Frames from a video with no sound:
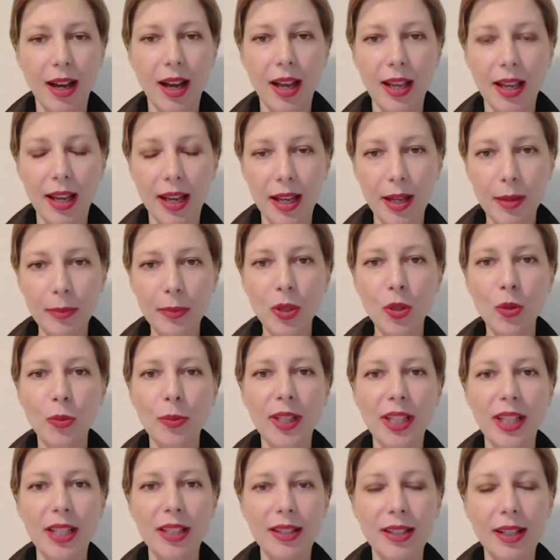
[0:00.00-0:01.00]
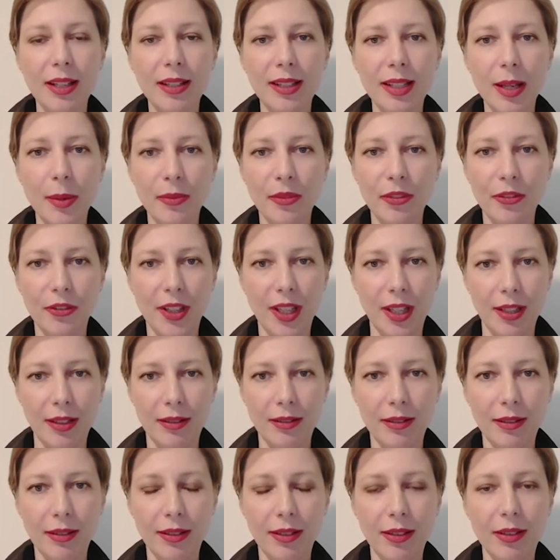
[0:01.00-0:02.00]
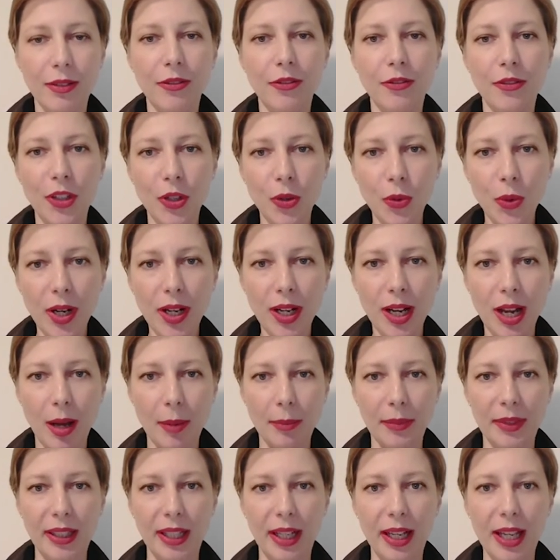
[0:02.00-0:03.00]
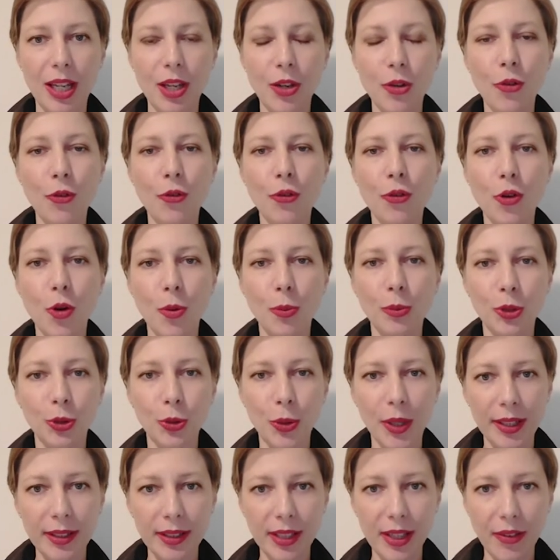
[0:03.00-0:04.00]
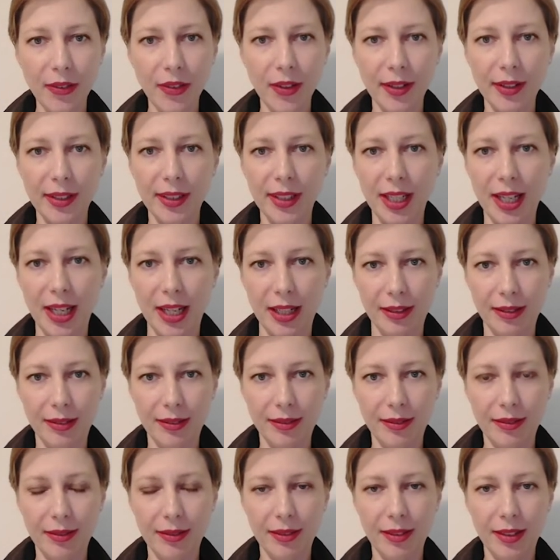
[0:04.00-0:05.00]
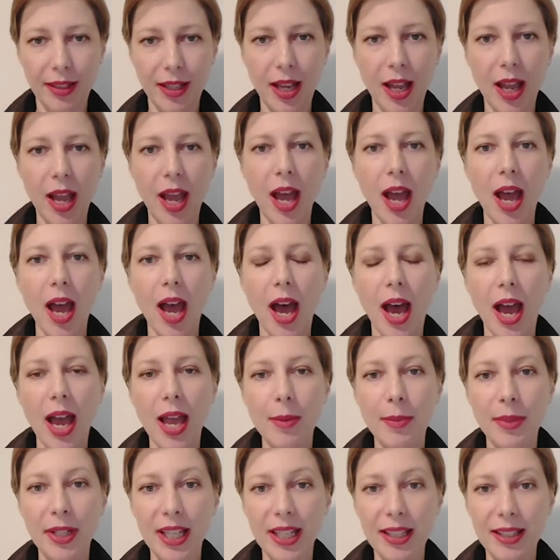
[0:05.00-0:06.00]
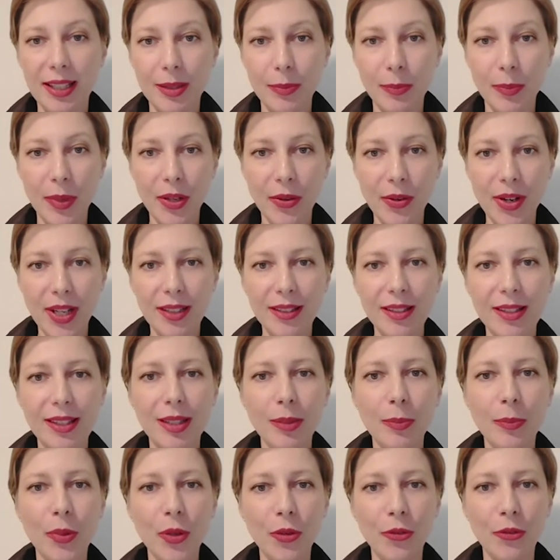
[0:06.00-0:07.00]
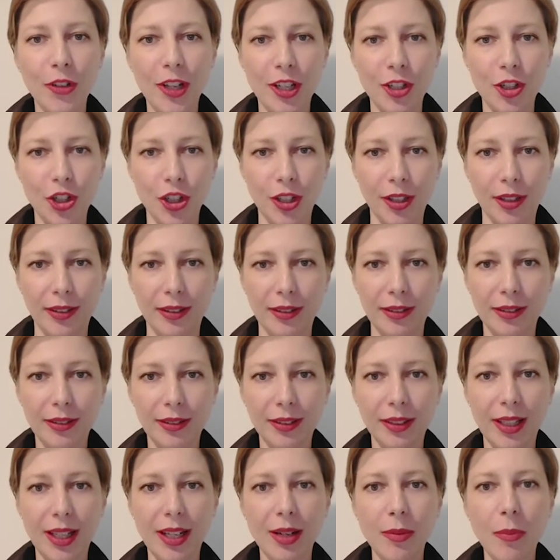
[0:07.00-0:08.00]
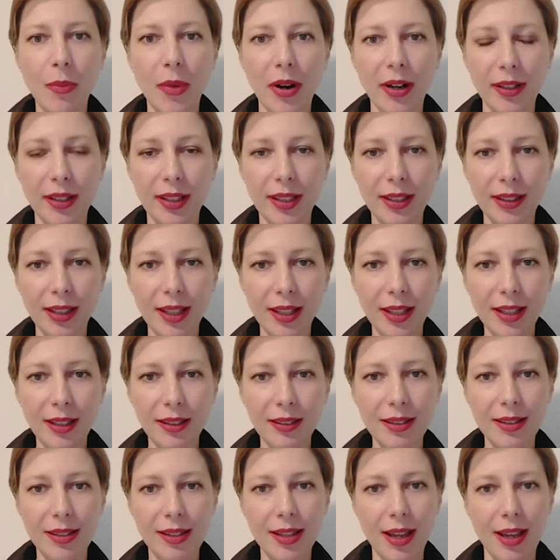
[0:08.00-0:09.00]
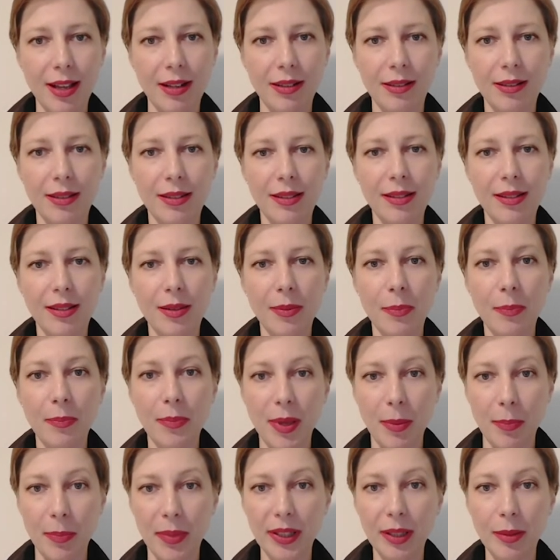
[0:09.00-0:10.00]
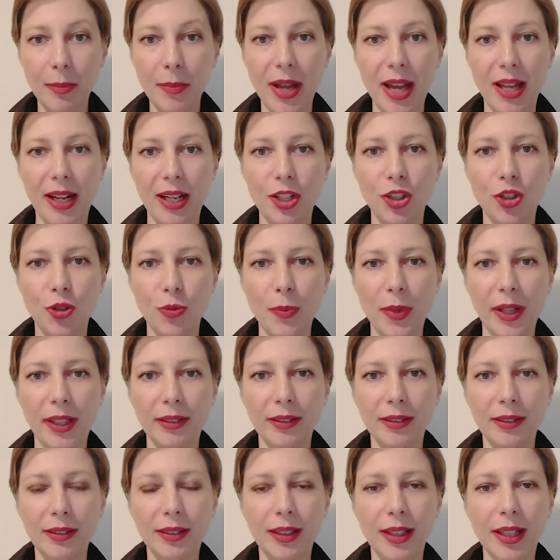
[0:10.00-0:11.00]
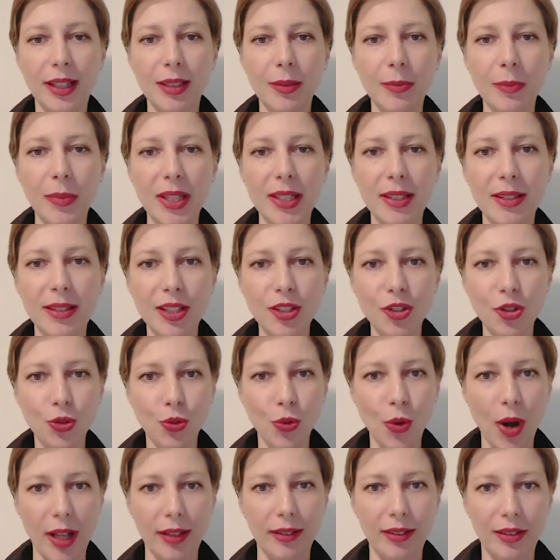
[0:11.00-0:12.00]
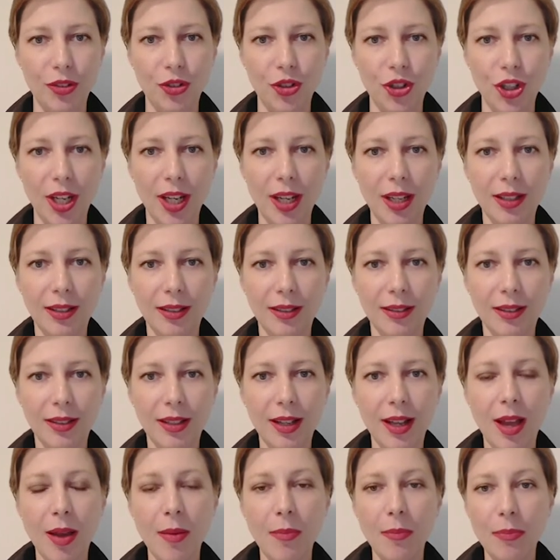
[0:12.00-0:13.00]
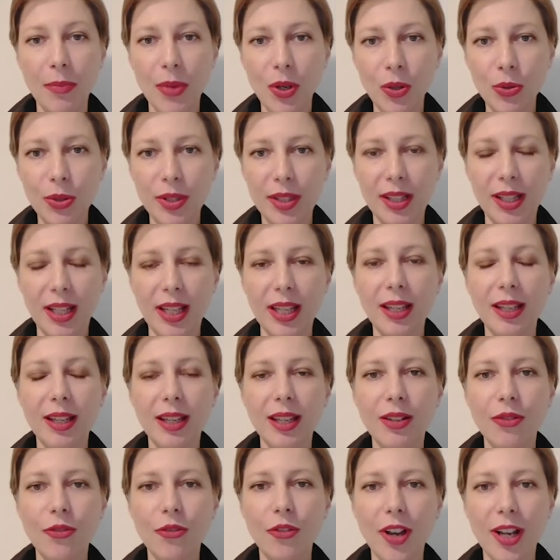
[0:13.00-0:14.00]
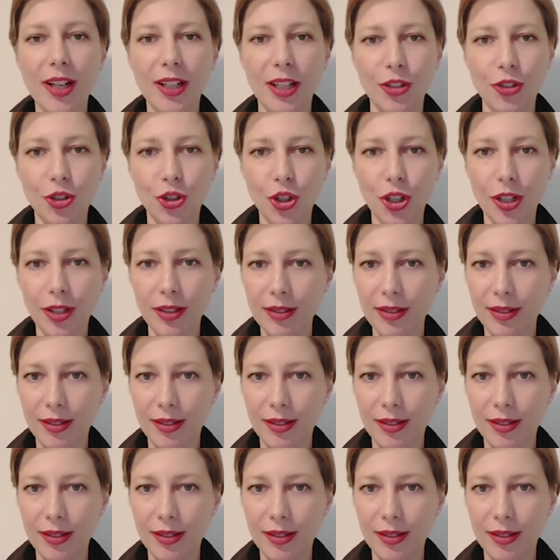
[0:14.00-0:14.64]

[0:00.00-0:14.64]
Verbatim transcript: I am Luminița Zamfir, a WU alumni from 2013. I am an experienced professional in marketing and sales people management and business strategy, mostly in financial